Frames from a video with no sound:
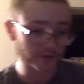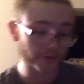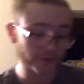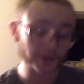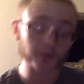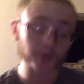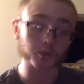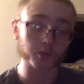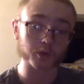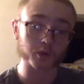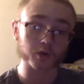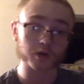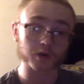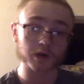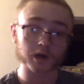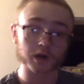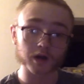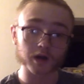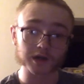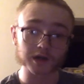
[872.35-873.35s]
They were
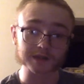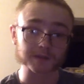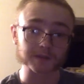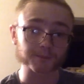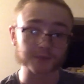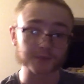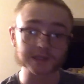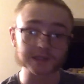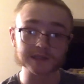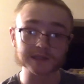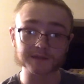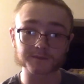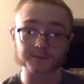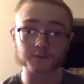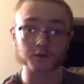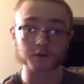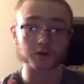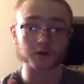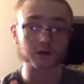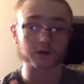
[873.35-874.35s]
competing
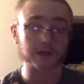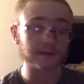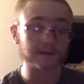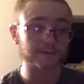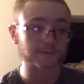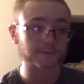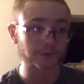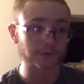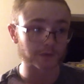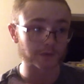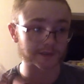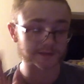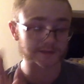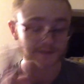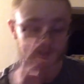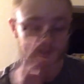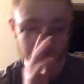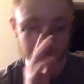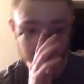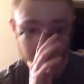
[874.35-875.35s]
for
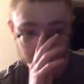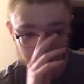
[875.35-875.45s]
influence